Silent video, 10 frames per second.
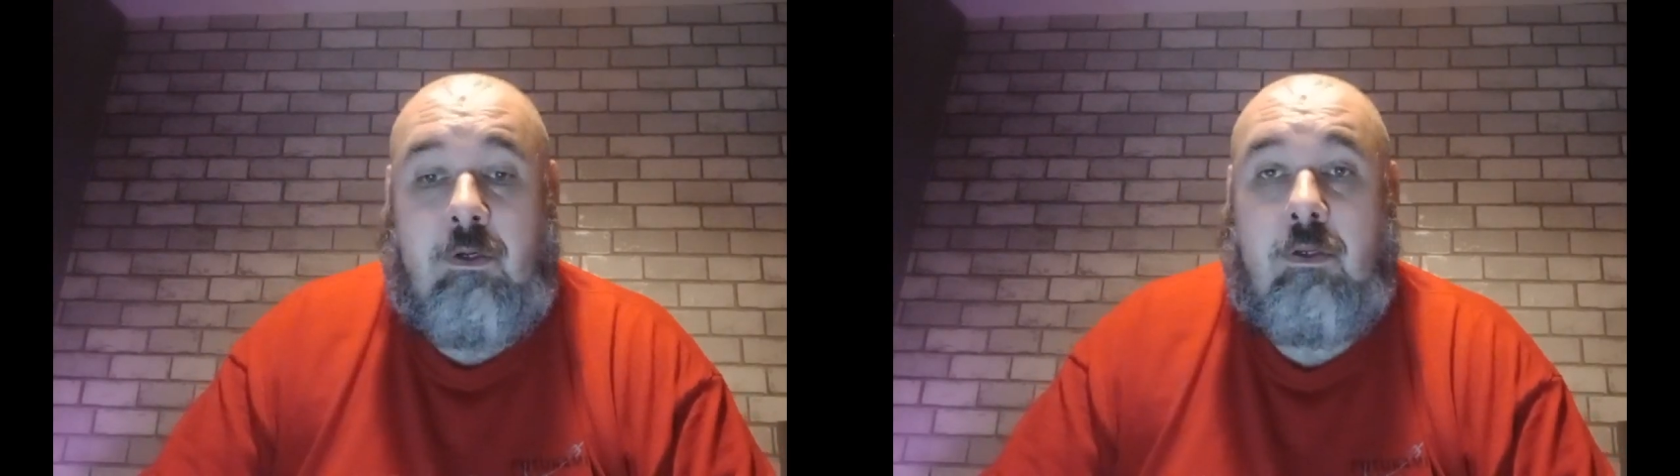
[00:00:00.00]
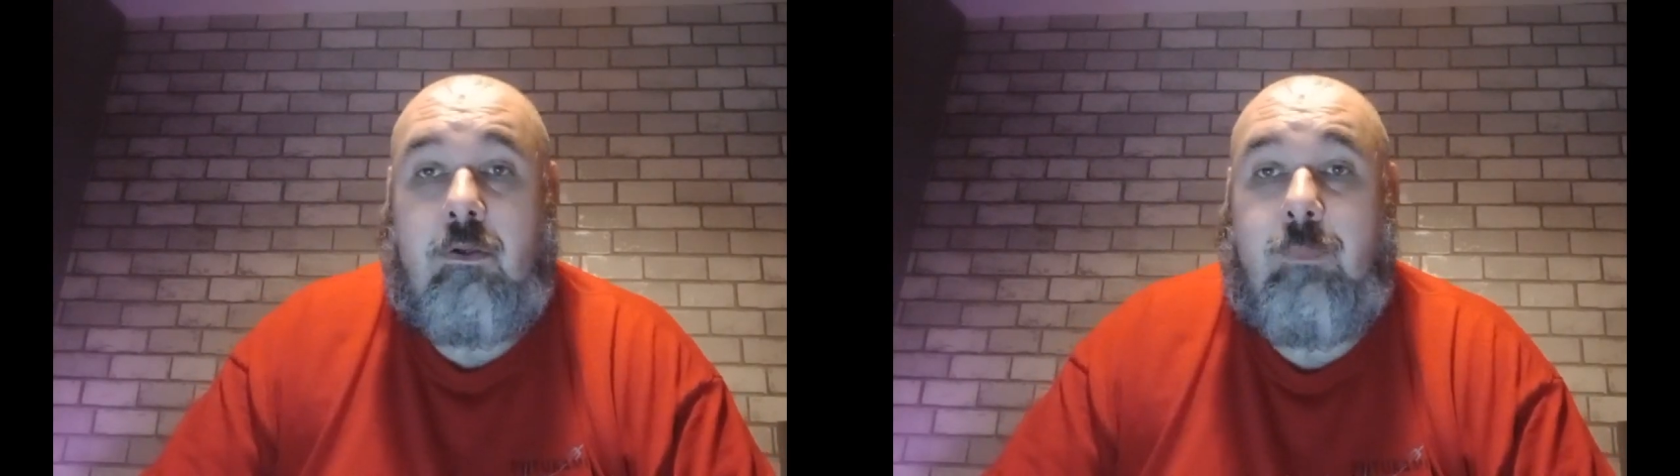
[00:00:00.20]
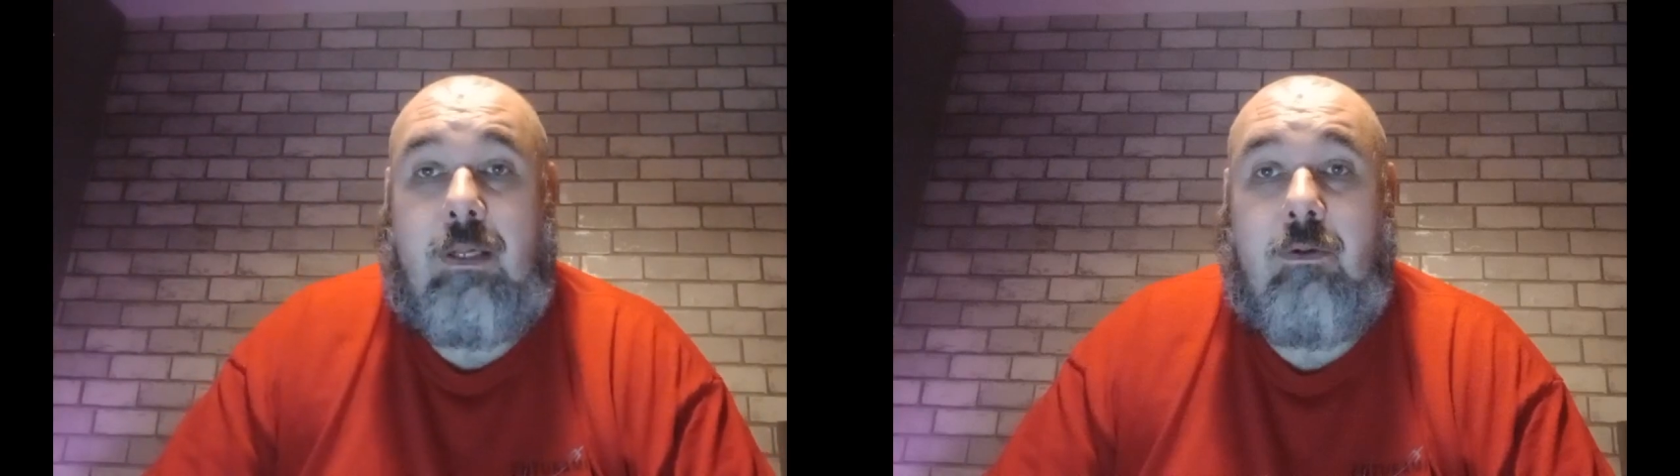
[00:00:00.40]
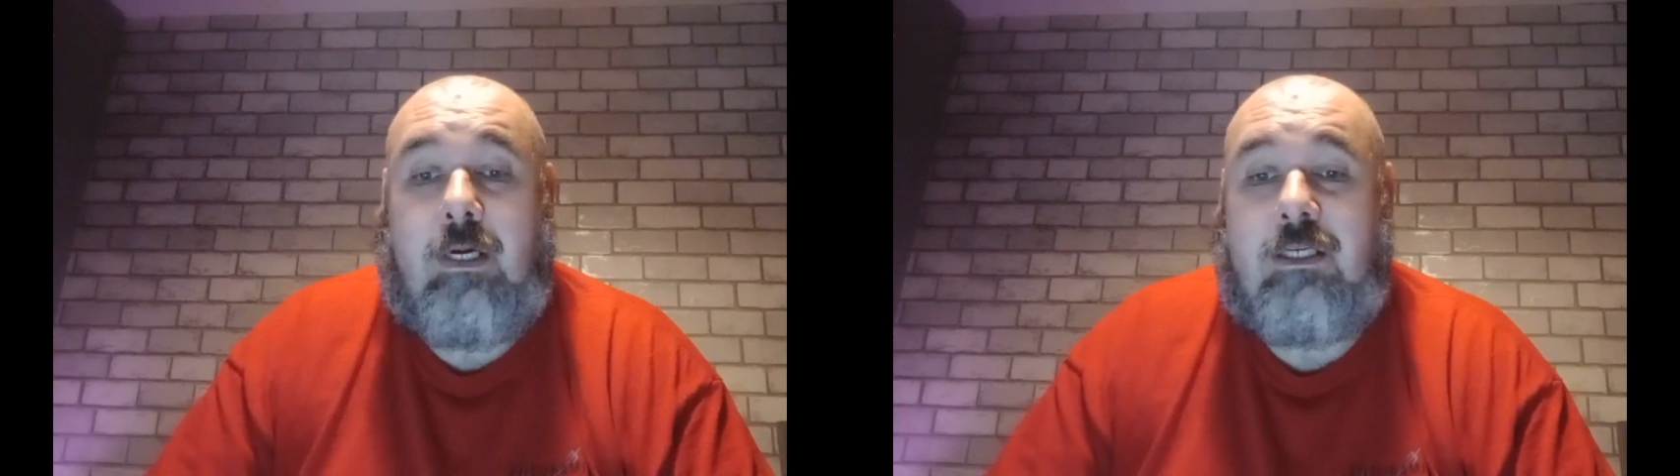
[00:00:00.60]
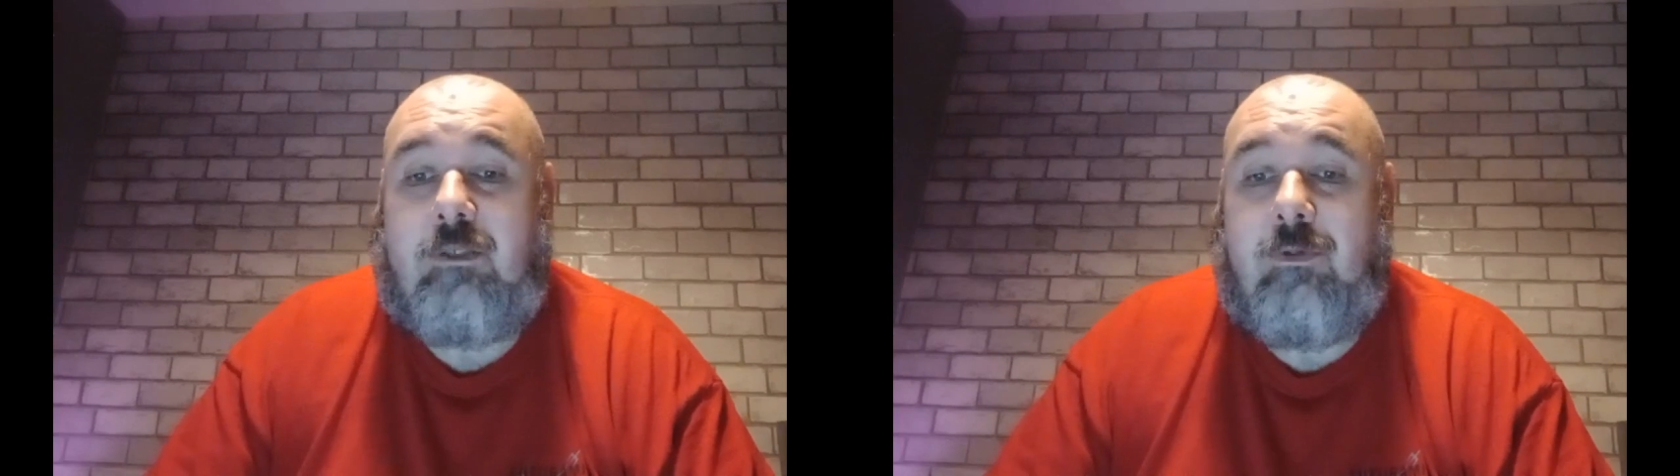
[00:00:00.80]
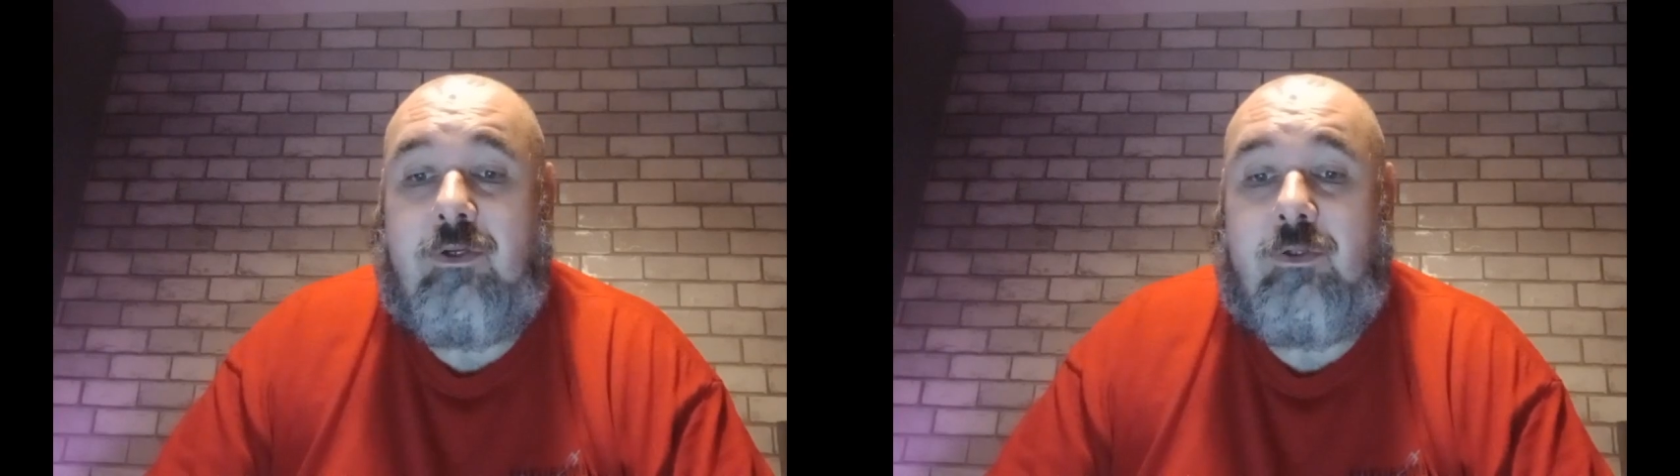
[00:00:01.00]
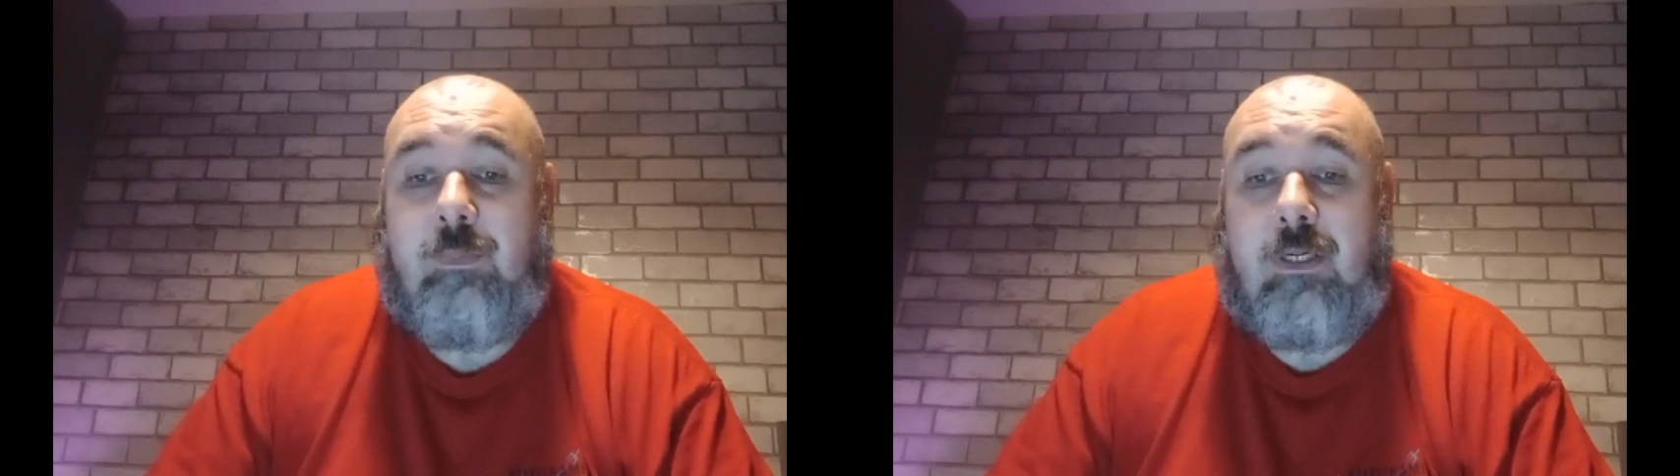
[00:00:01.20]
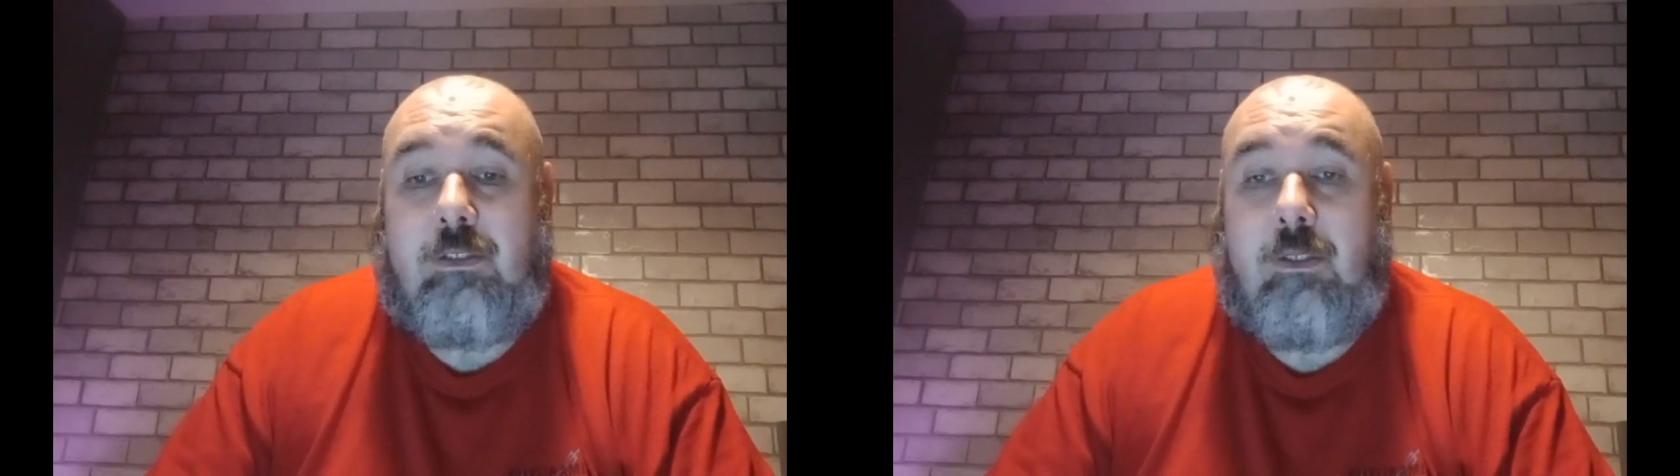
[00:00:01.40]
the payload customers, but